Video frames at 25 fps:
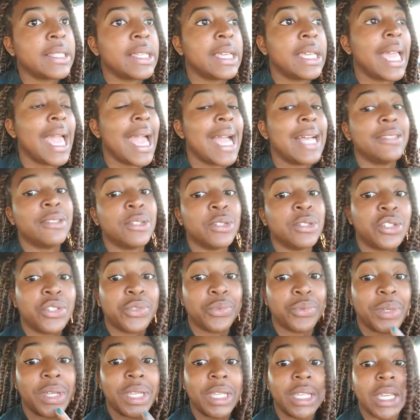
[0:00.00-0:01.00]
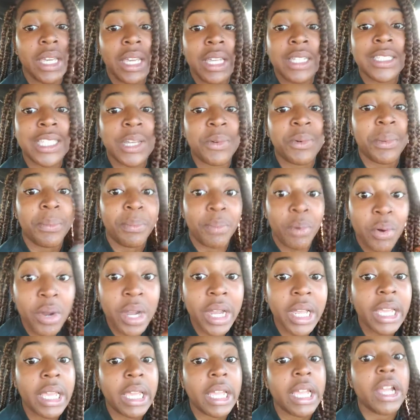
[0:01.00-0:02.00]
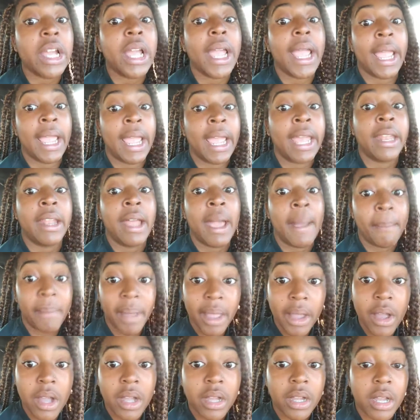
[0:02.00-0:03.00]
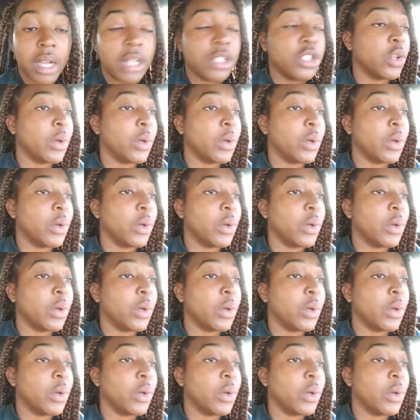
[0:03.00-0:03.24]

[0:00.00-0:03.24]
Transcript: he has his three kids that were born here in America.